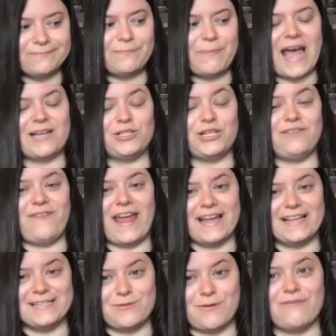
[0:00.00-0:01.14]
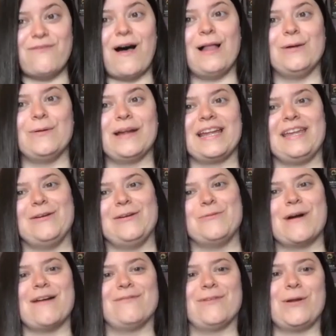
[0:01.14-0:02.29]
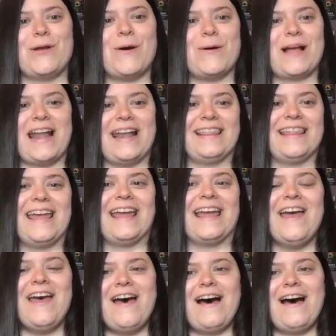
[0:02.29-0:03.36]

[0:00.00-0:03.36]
passionate fans who are following you wherever you go kind of thing,